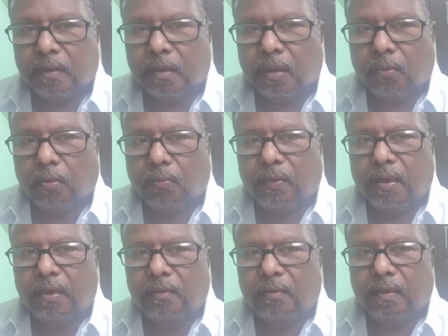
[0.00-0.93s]
The
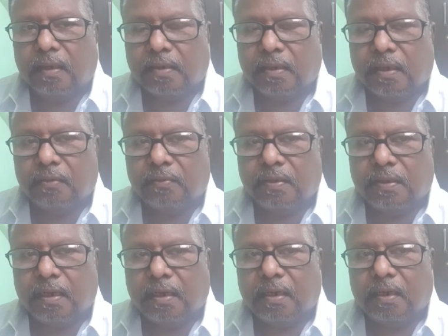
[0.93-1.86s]
ovary, yesterday we
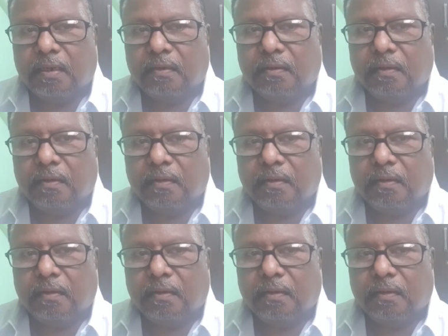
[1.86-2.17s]
studied